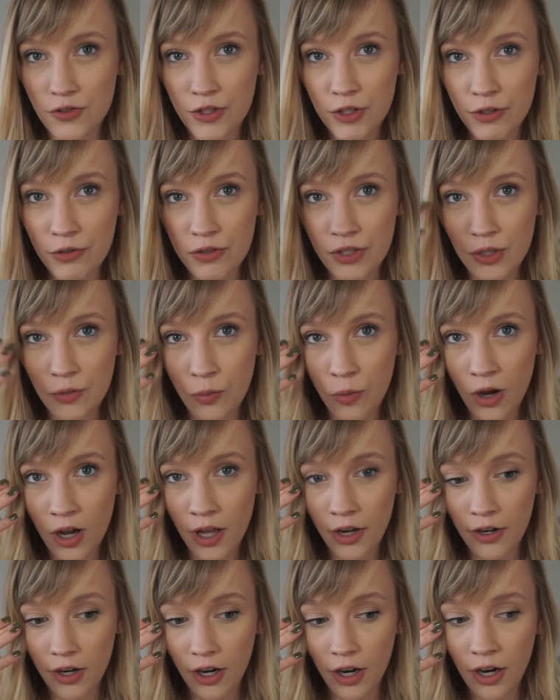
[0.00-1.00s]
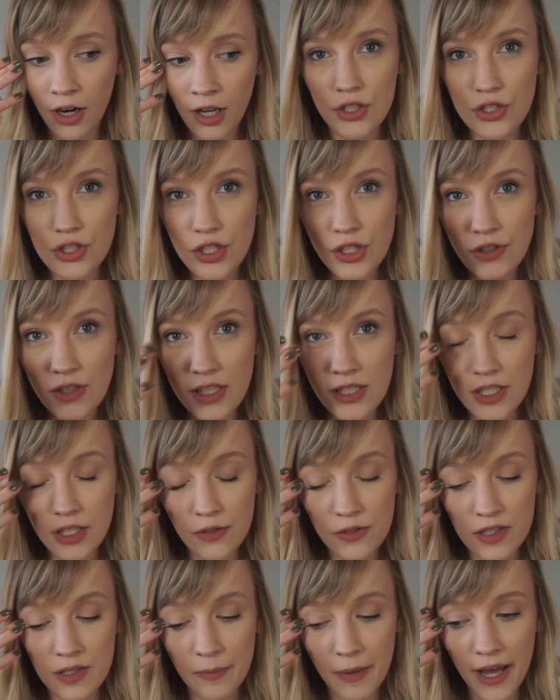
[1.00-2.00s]
Do you need water? Do you need to
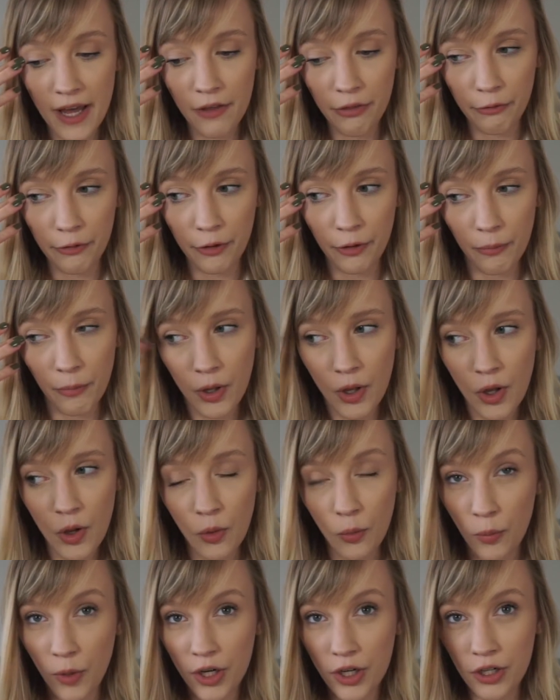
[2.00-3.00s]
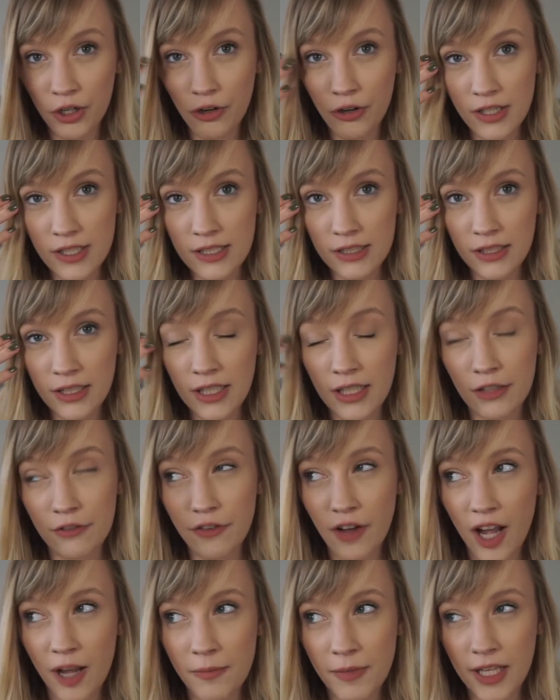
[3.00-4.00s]
use the bathroom? When are you going to leave?
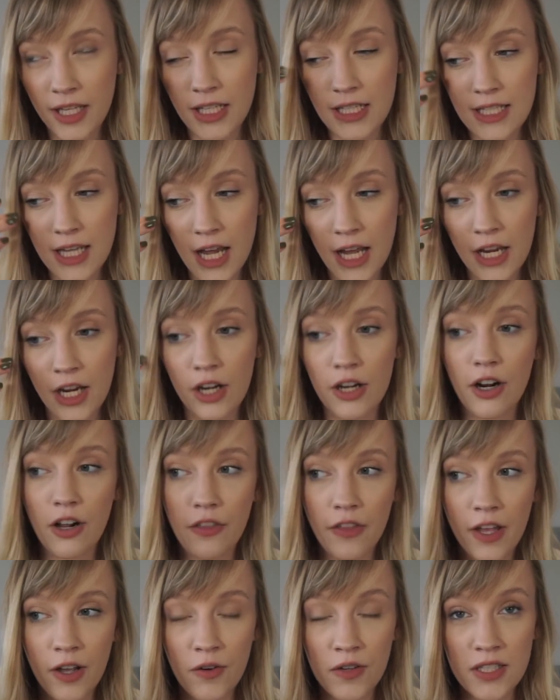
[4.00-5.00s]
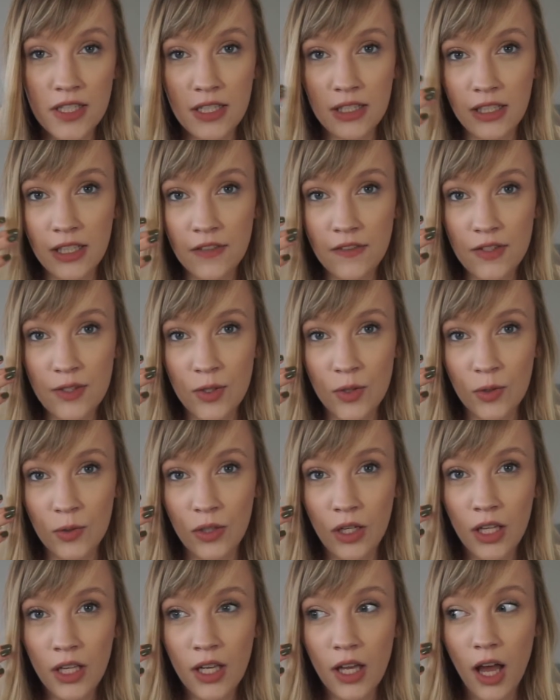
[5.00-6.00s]
I'm getting tired. Are they going to leave soon?
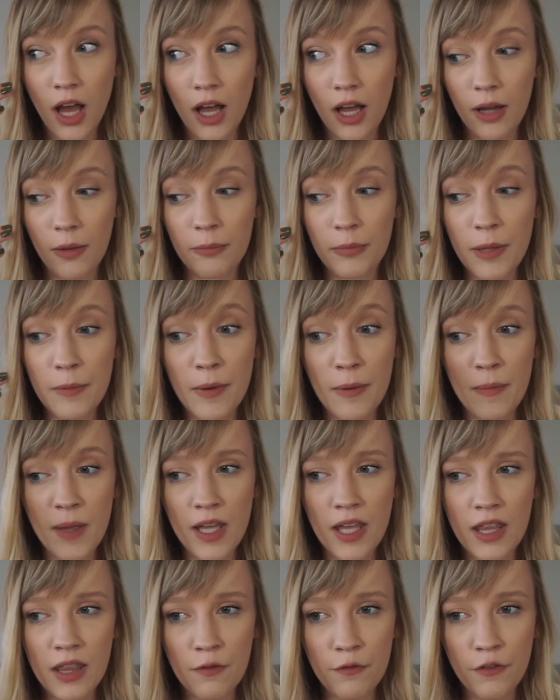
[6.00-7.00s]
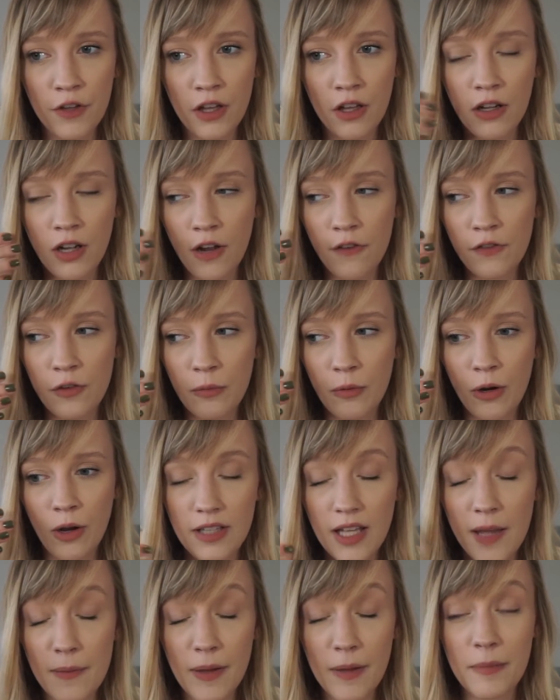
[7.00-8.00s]
Um, am I making them feel uncomfortable?
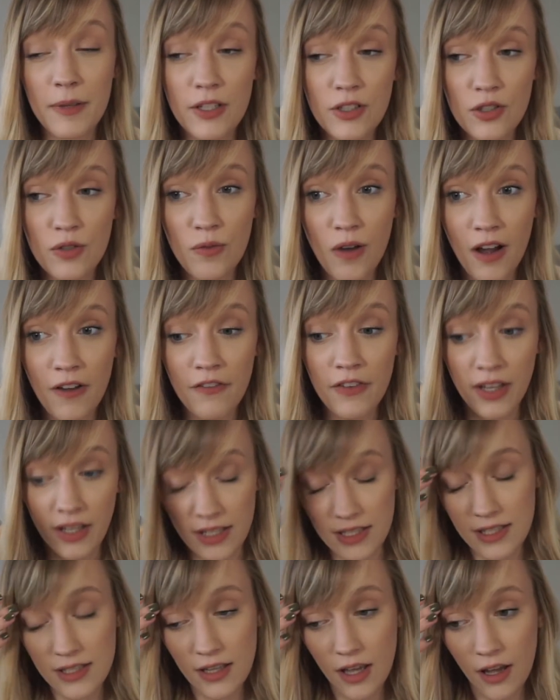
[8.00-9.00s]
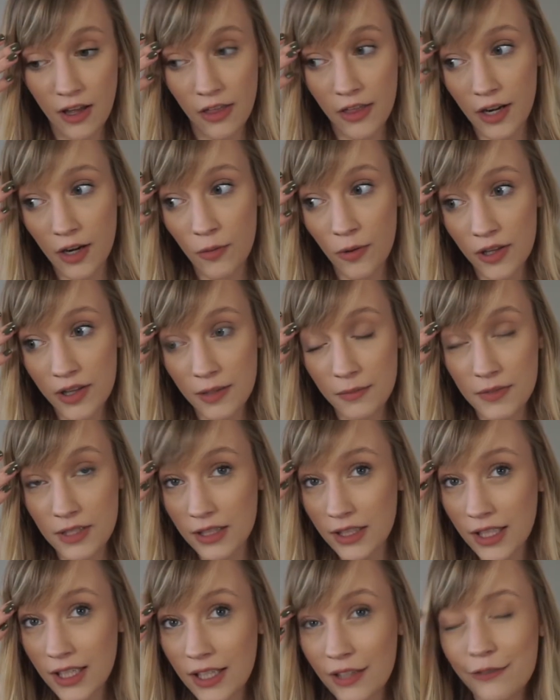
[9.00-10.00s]
Am I being too obvious uh, that I want them to
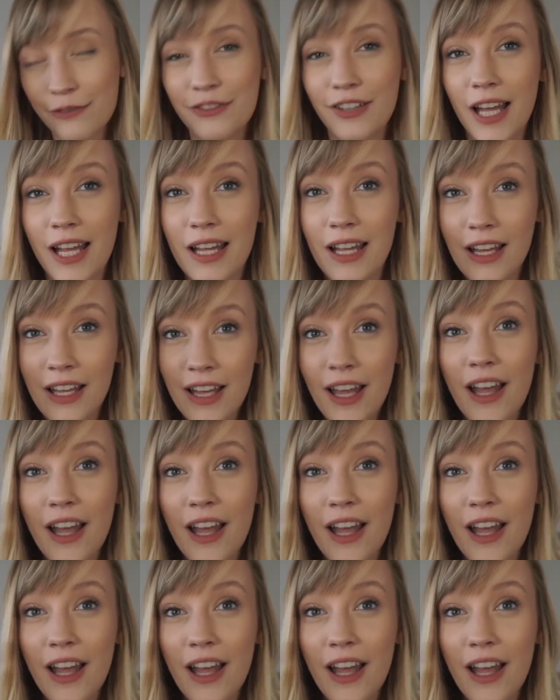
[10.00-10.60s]
leave? Like,